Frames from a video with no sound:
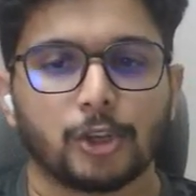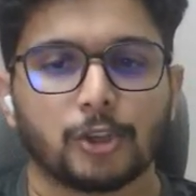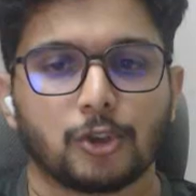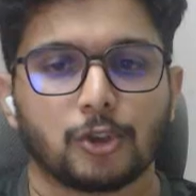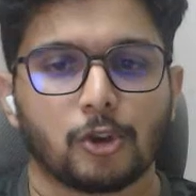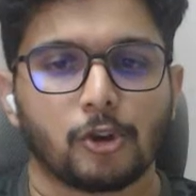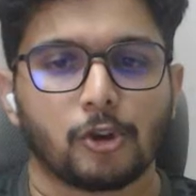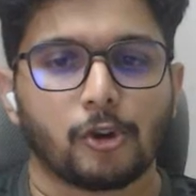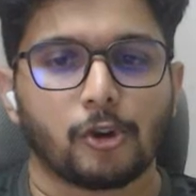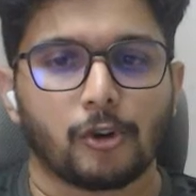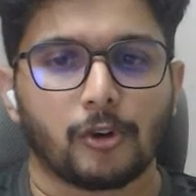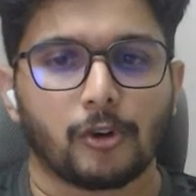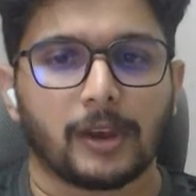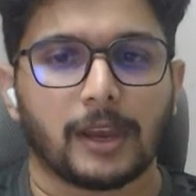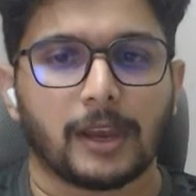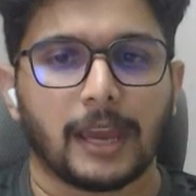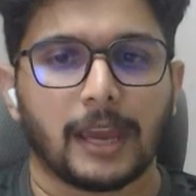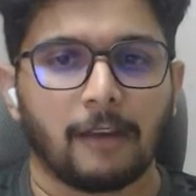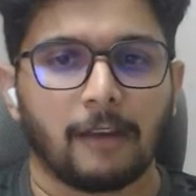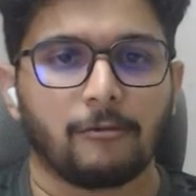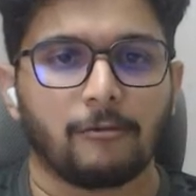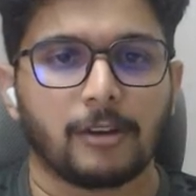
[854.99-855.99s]
So
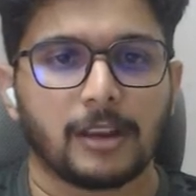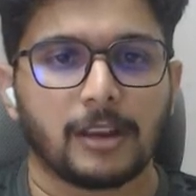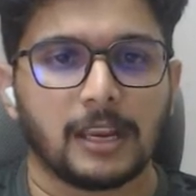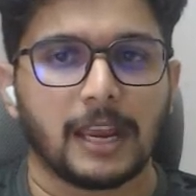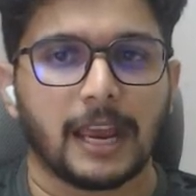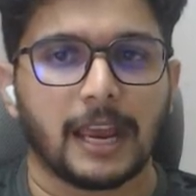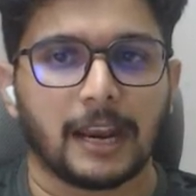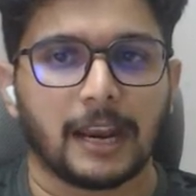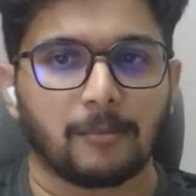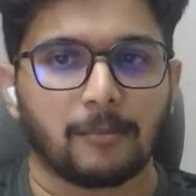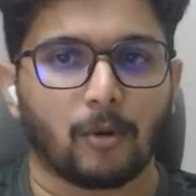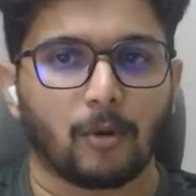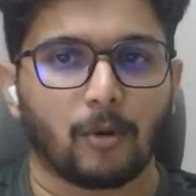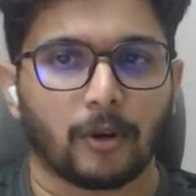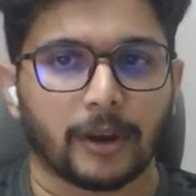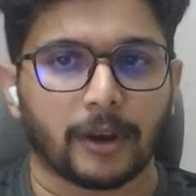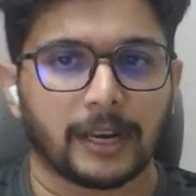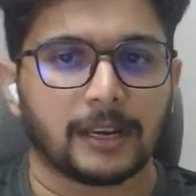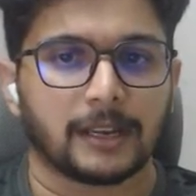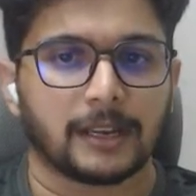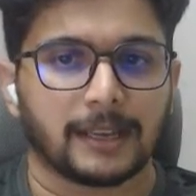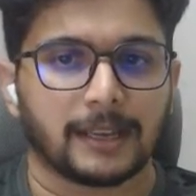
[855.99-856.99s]
every
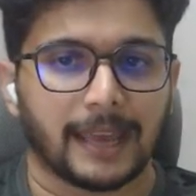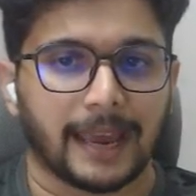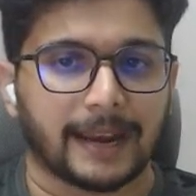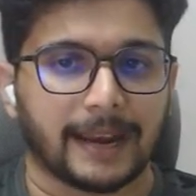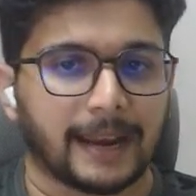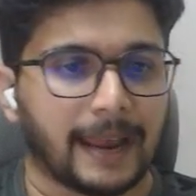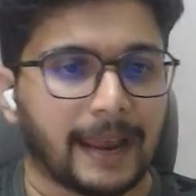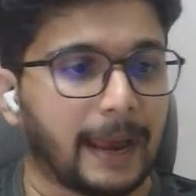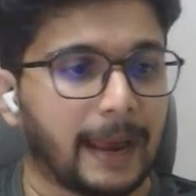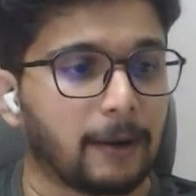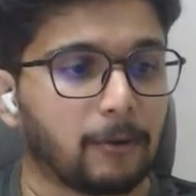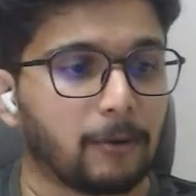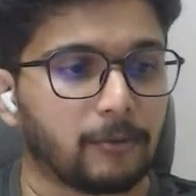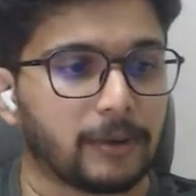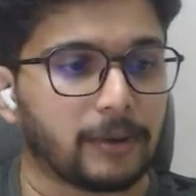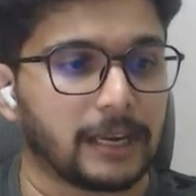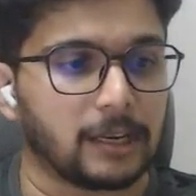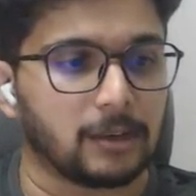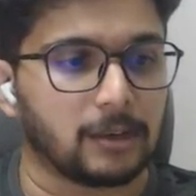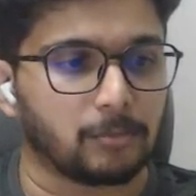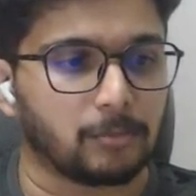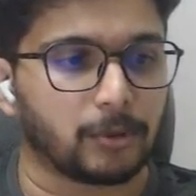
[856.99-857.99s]
endpoint can have
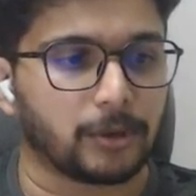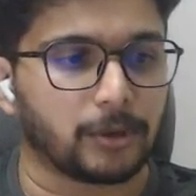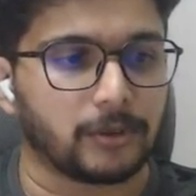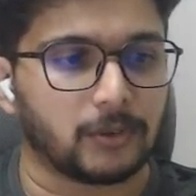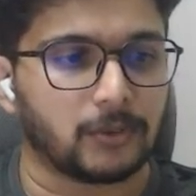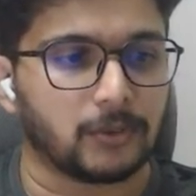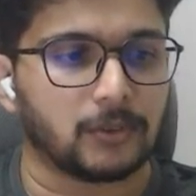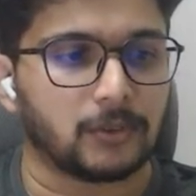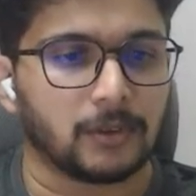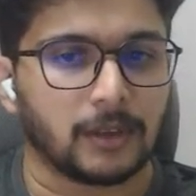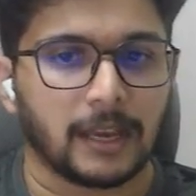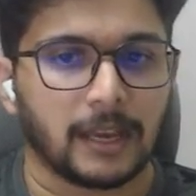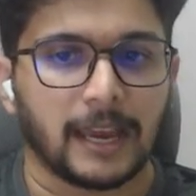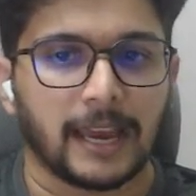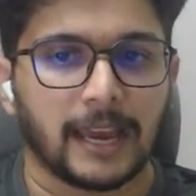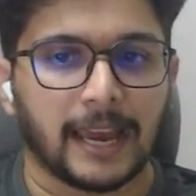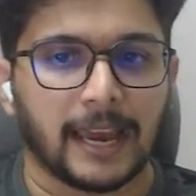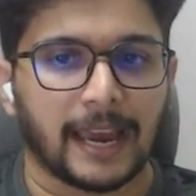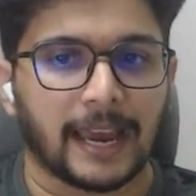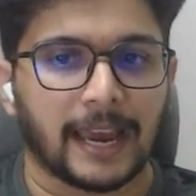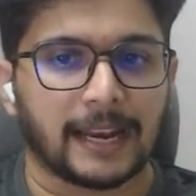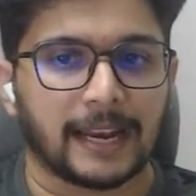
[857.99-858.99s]
inputs
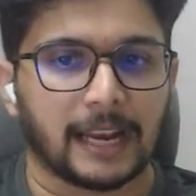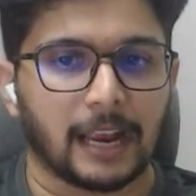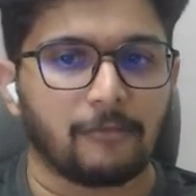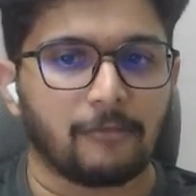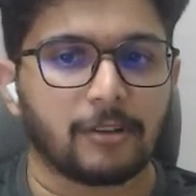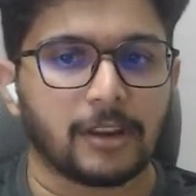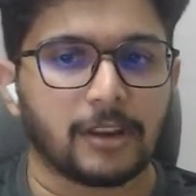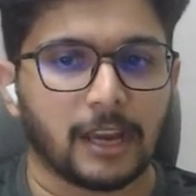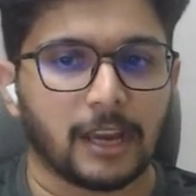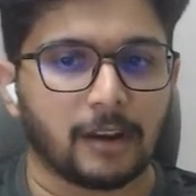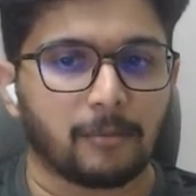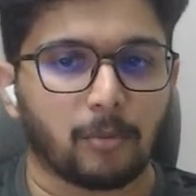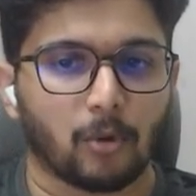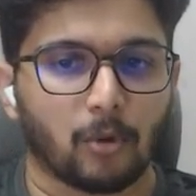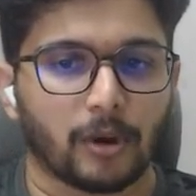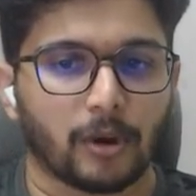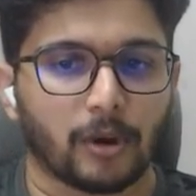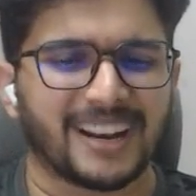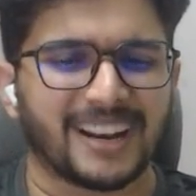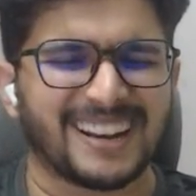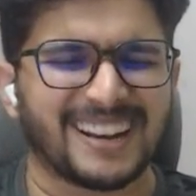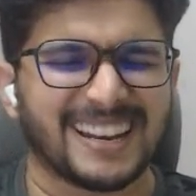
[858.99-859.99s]
and every
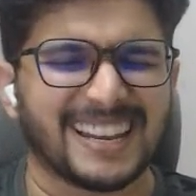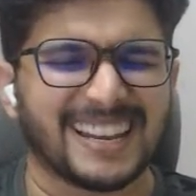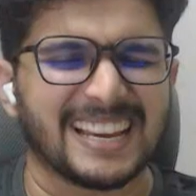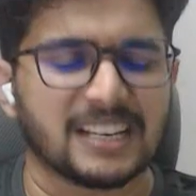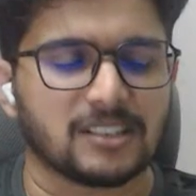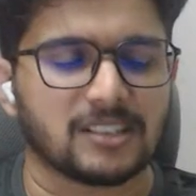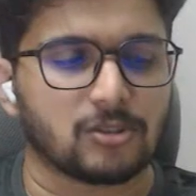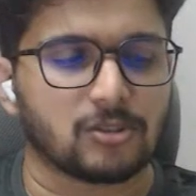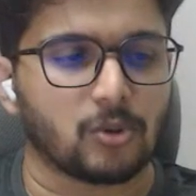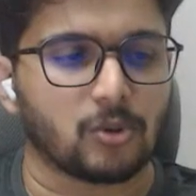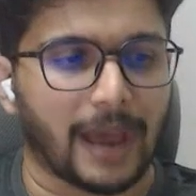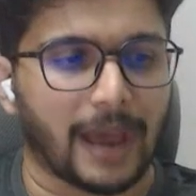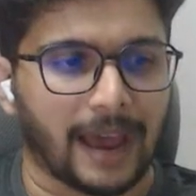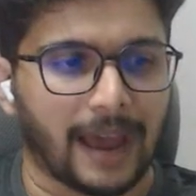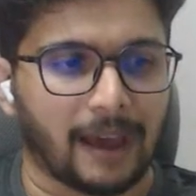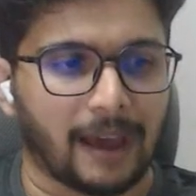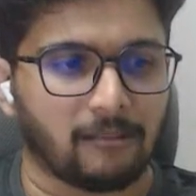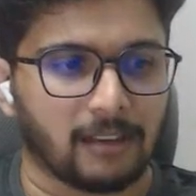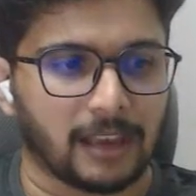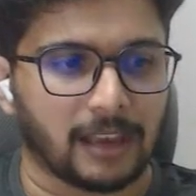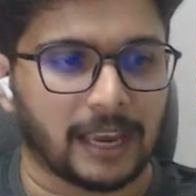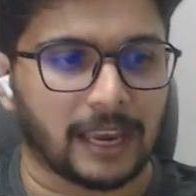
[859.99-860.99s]
endpoint needs to
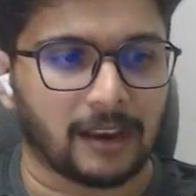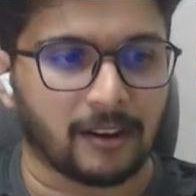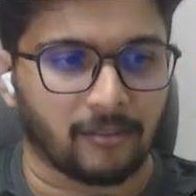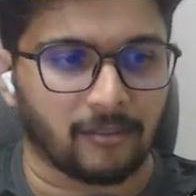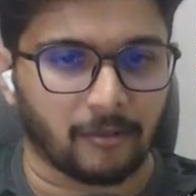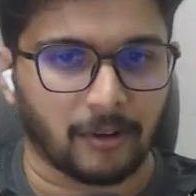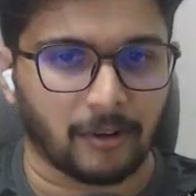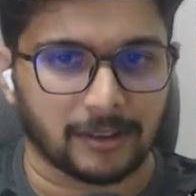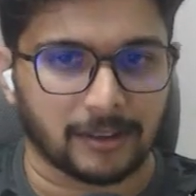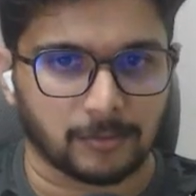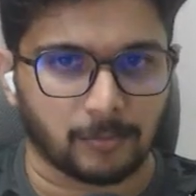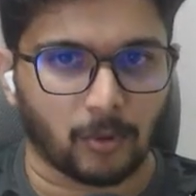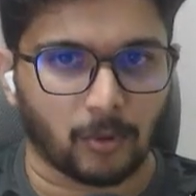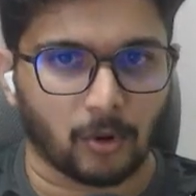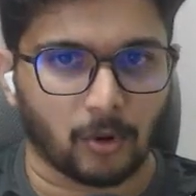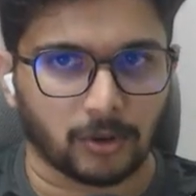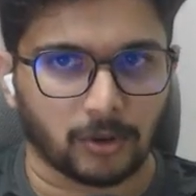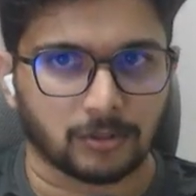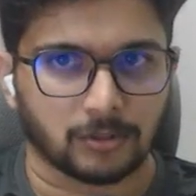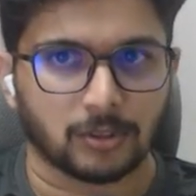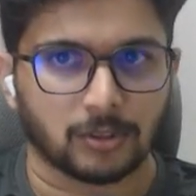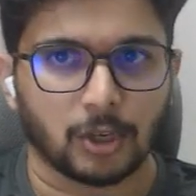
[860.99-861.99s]
have a
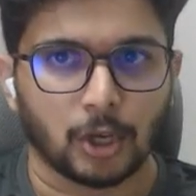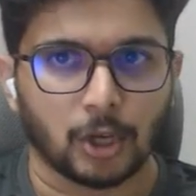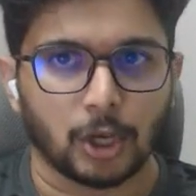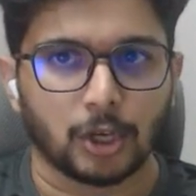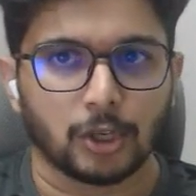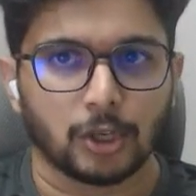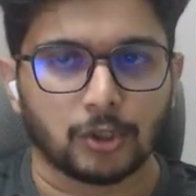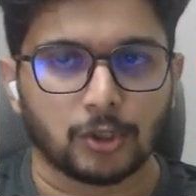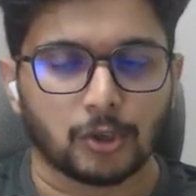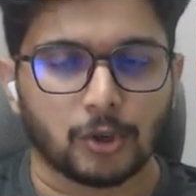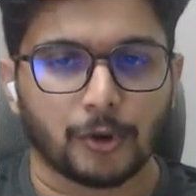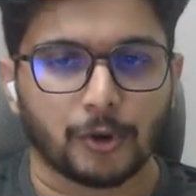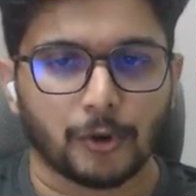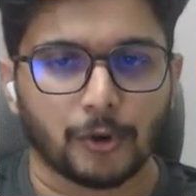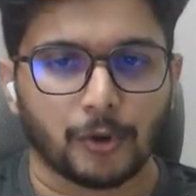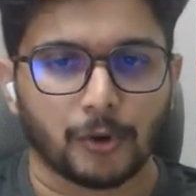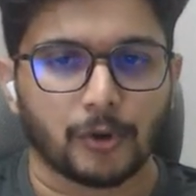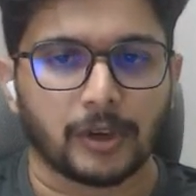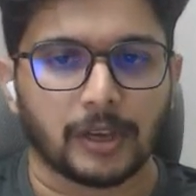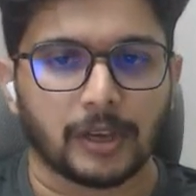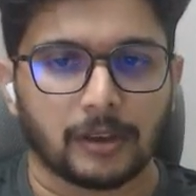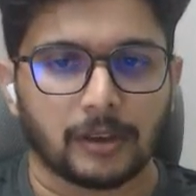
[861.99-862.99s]
response.
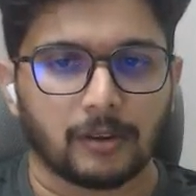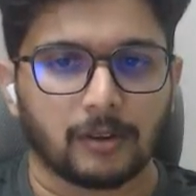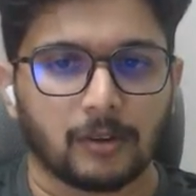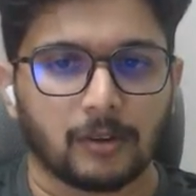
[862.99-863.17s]
So